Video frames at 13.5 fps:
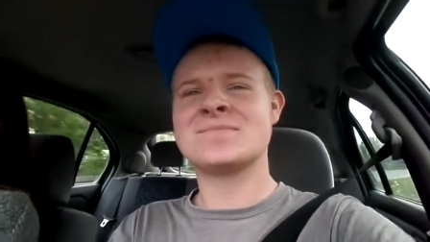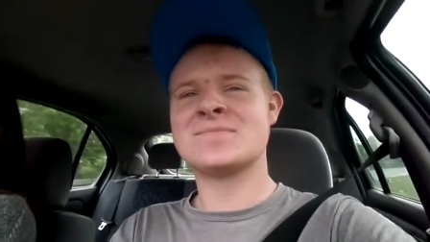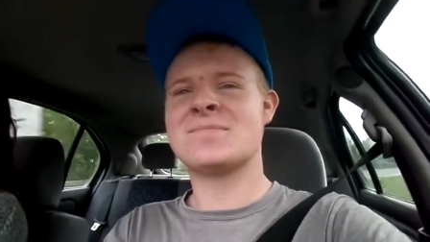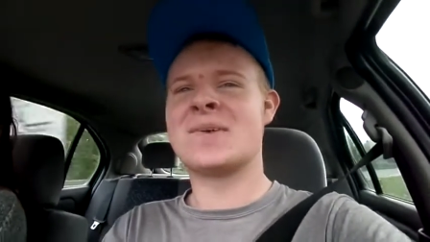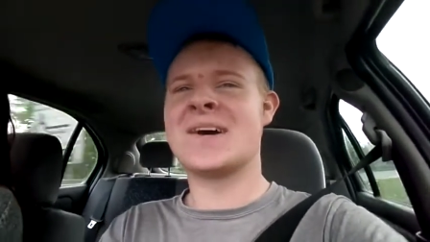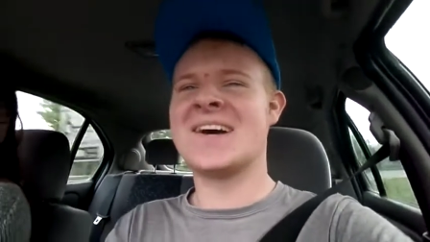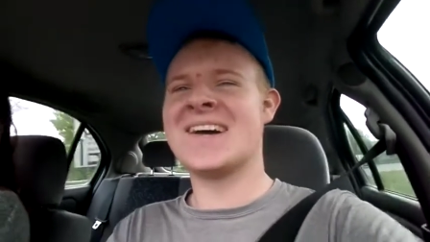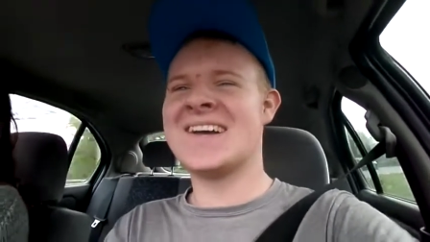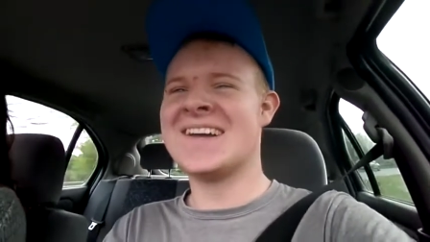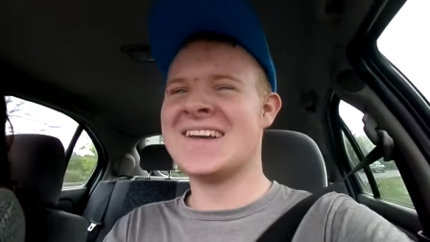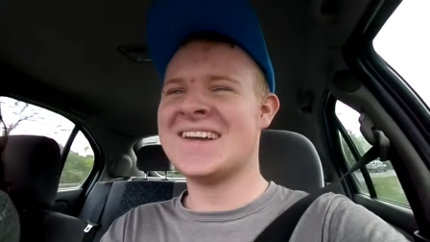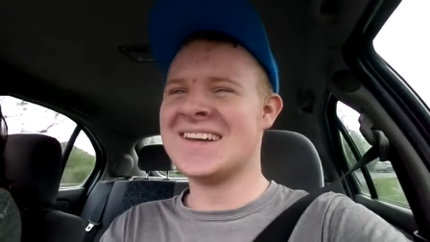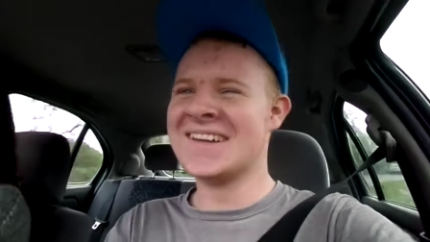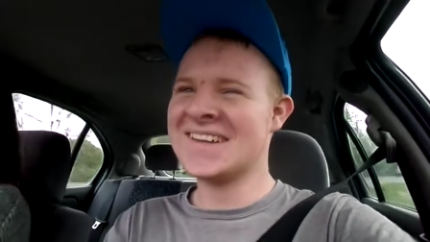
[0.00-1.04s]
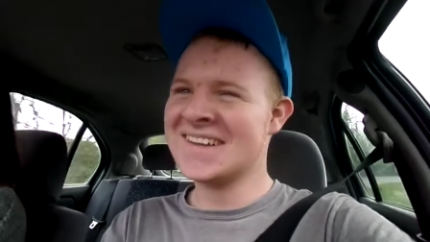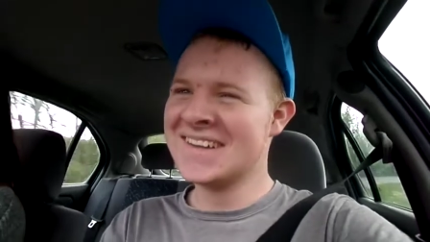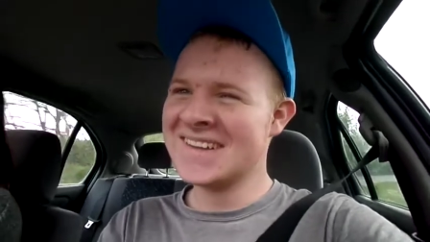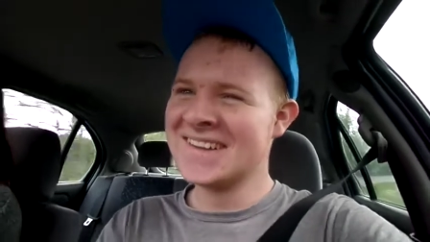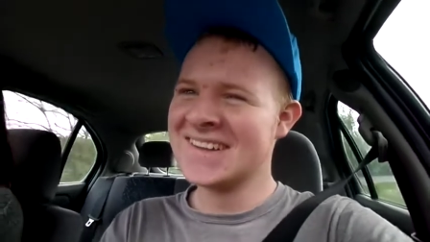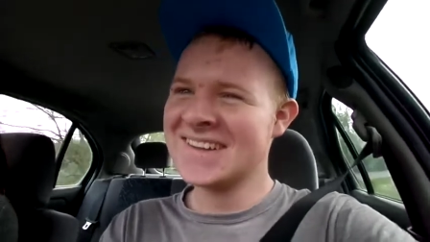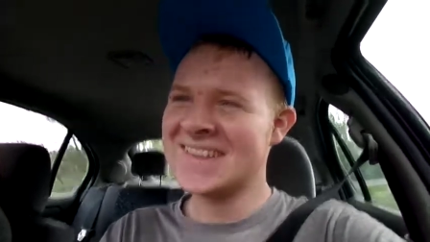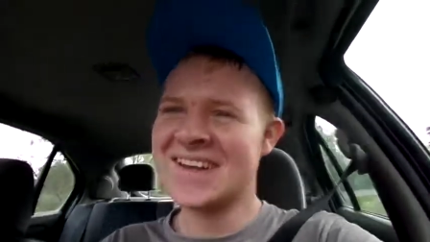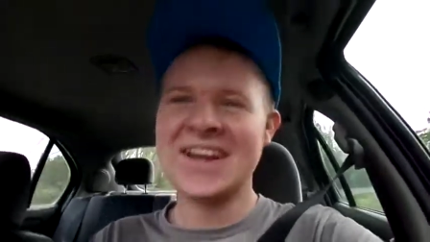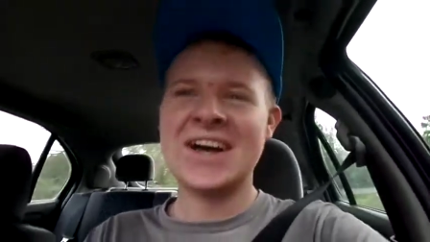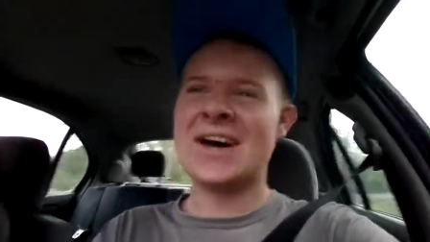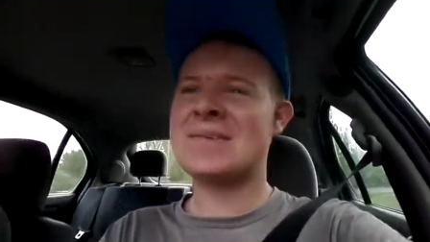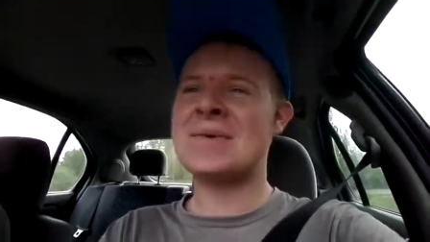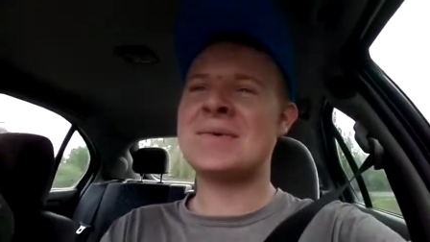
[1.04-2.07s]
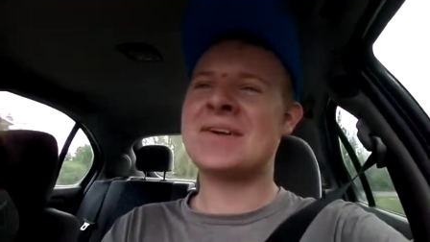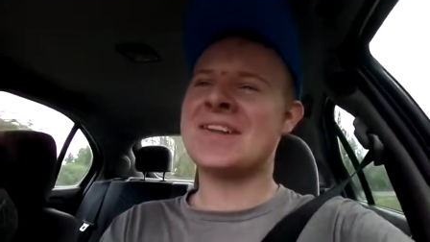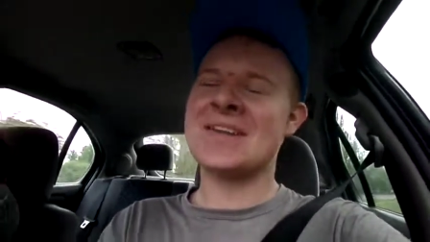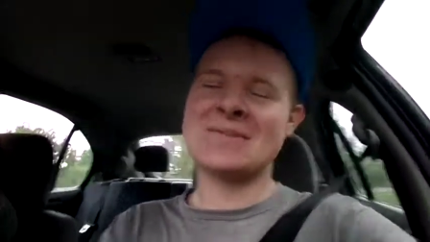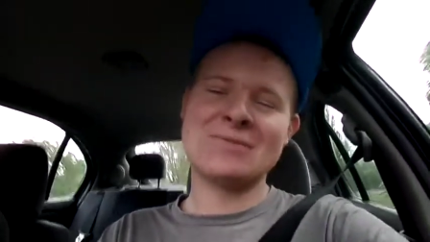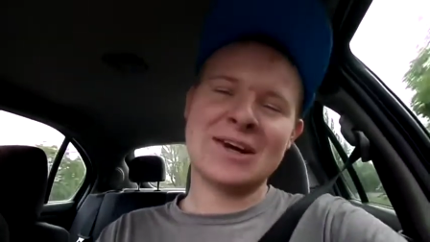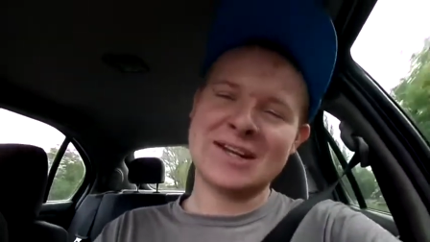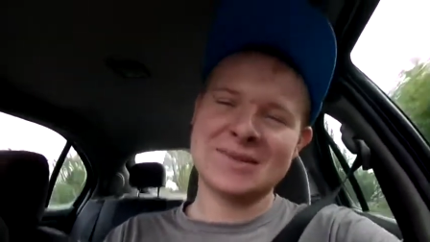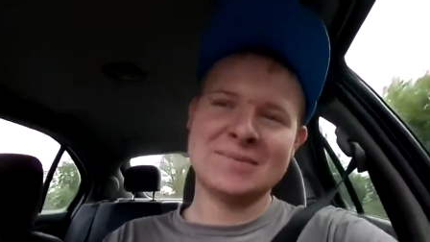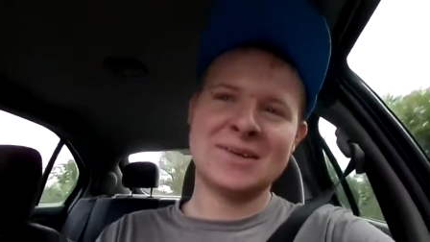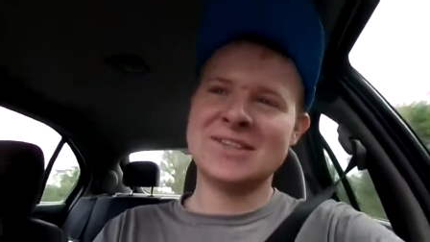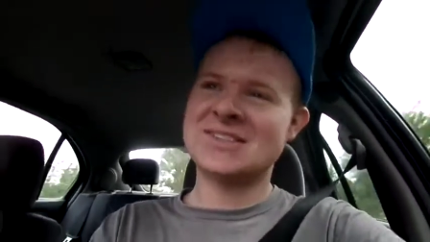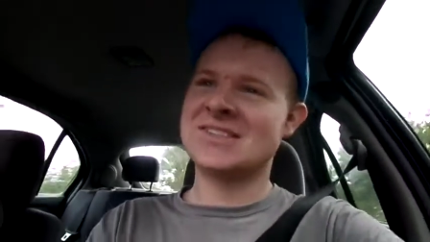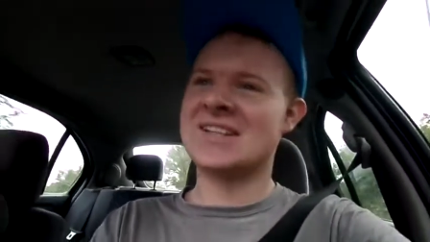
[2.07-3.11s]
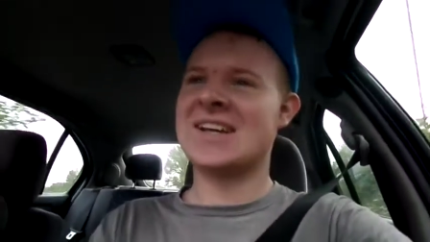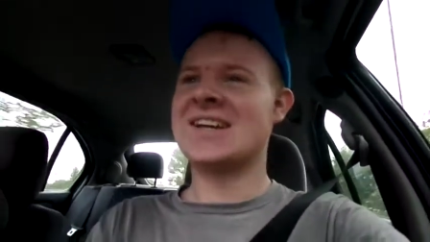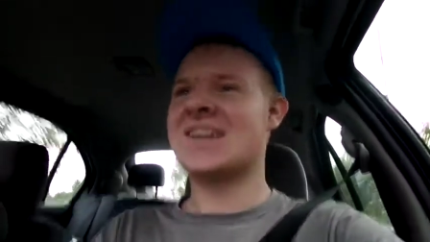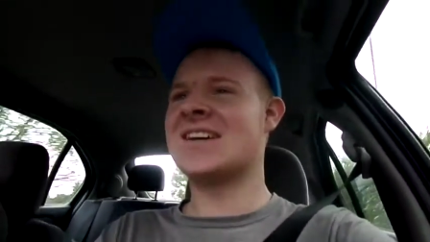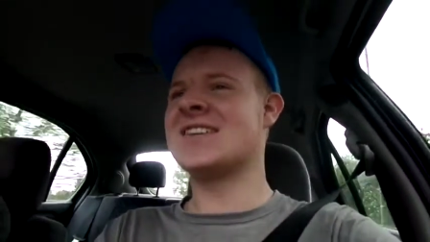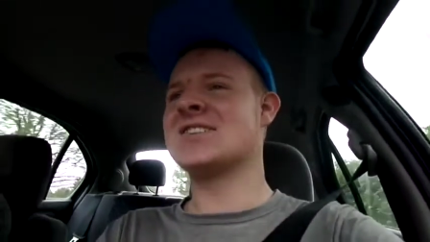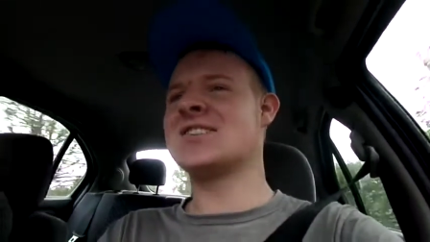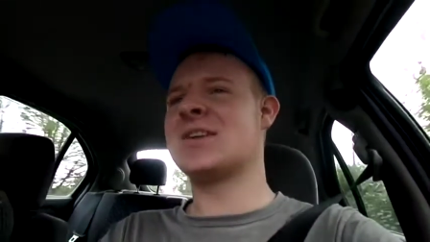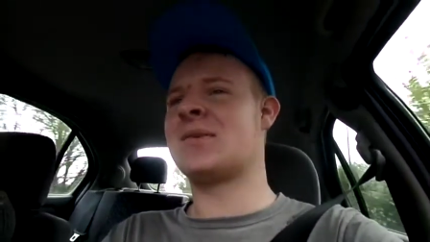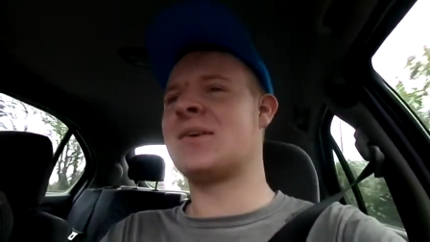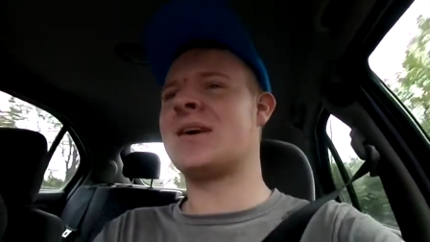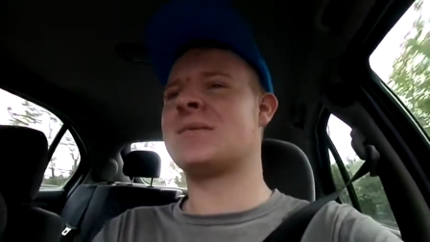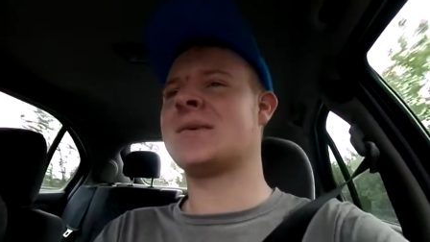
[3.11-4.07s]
But I'm in one of them random moves today, guys. You know what I'm